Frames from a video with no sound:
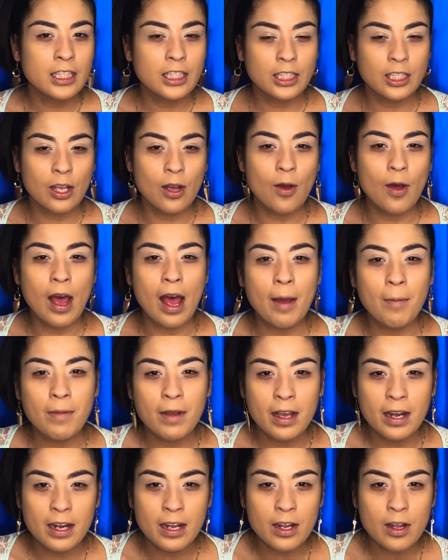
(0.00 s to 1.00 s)
So I'm
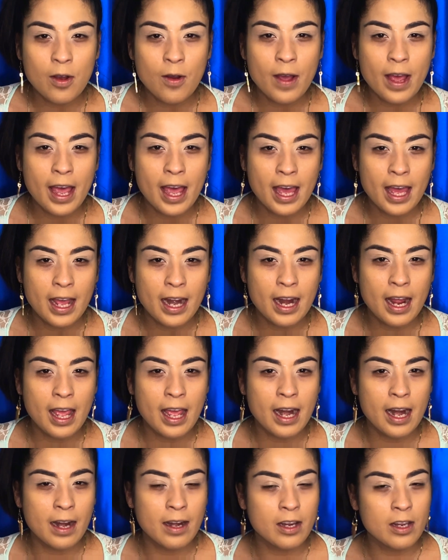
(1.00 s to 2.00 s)
gonna go ahead
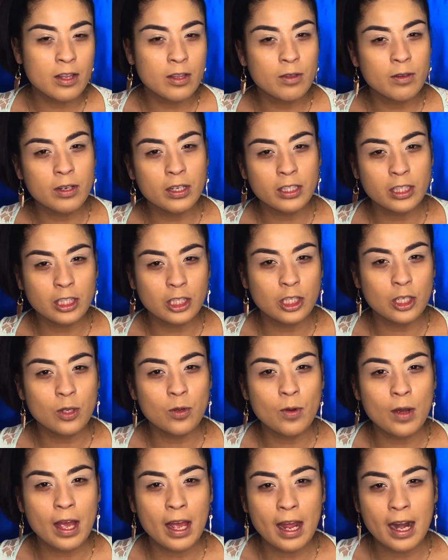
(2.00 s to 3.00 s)
and just
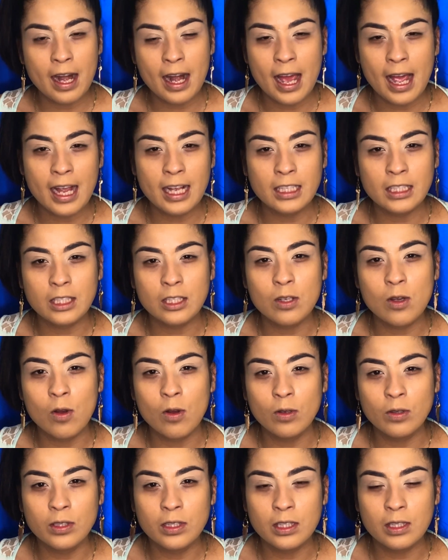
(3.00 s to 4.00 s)
do a nice
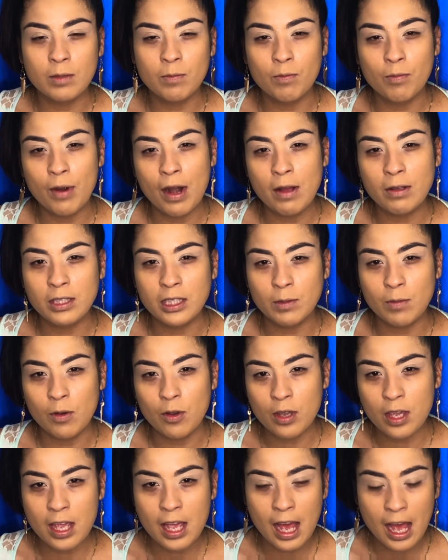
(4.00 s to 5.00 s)
gold brown
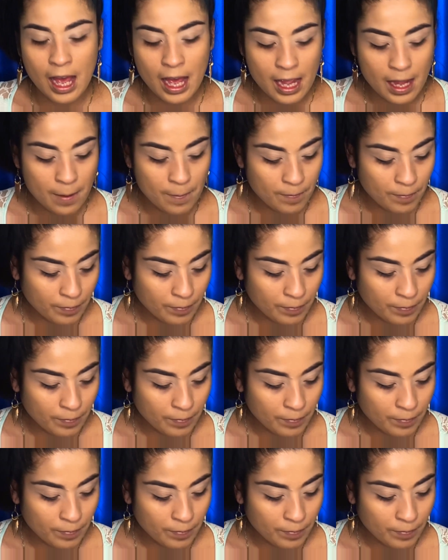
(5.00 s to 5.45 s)
smoky eye.